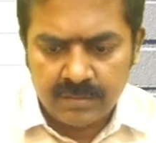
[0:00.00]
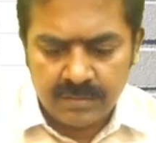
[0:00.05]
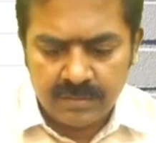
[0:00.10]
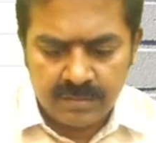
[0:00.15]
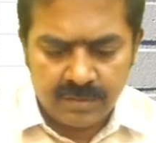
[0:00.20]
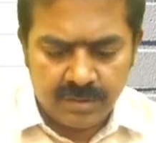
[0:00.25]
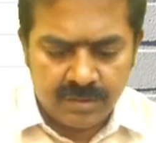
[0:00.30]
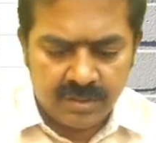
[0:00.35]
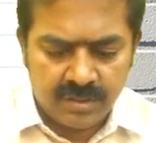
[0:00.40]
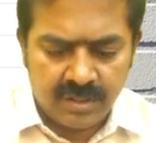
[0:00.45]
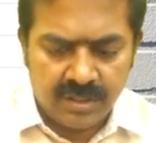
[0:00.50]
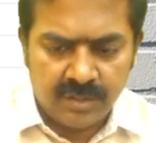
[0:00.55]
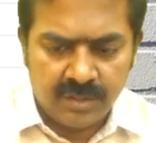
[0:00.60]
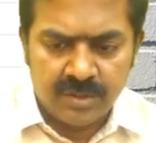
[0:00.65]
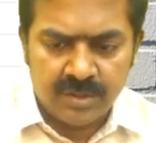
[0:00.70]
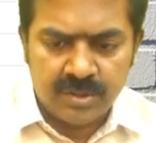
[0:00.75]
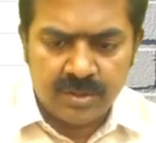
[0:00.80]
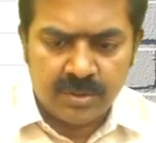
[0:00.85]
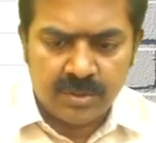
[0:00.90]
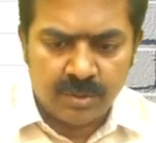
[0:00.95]
This will give
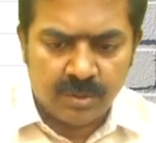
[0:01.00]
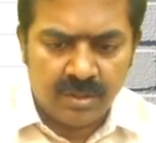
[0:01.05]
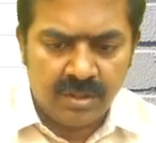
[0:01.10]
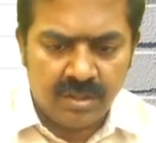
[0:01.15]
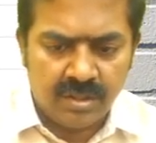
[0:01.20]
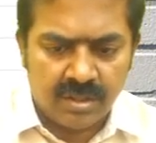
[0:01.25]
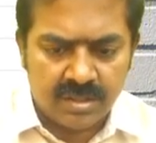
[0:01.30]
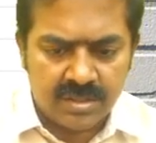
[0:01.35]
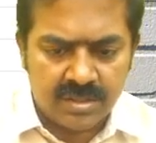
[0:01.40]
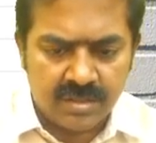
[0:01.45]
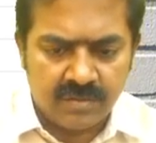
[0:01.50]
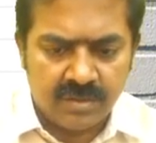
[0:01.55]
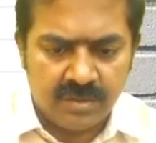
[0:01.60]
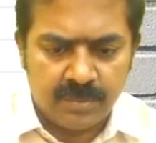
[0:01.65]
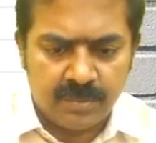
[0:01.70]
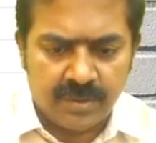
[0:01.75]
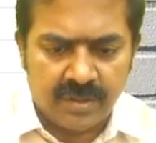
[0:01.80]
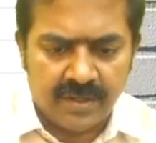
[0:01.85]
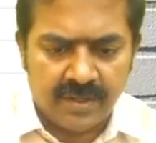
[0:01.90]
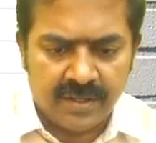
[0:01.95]
us total cost of the
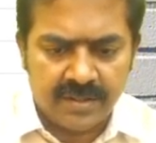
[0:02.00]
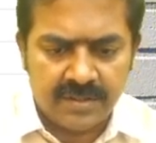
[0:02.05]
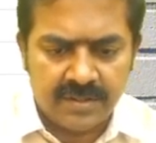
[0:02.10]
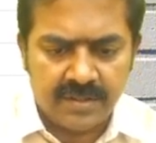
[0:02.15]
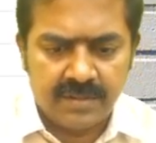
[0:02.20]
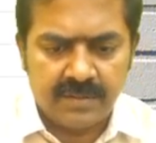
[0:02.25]
product.